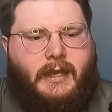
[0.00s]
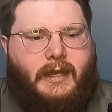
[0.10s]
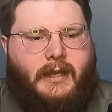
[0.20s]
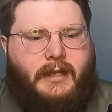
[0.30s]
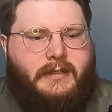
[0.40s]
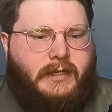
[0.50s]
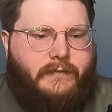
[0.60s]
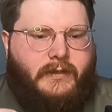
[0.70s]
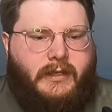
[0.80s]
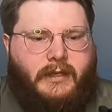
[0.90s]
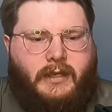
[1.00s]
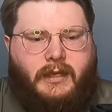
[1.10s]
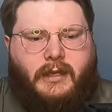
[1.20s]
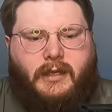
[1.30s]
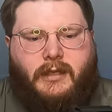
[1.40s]
And having
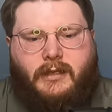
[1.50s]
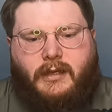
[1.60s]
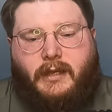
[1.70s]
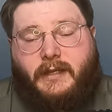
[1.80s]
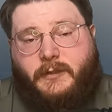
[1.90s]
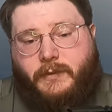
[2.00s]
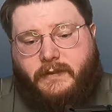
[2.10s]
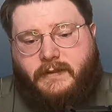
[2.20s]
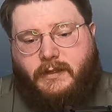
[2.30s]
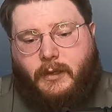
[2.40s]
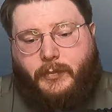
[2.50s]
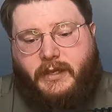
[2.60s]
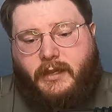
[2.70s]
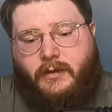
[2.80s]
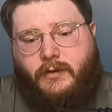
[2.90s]
a attachment up
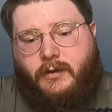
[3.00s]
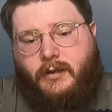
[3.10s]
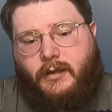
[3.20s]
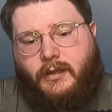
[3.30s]
here,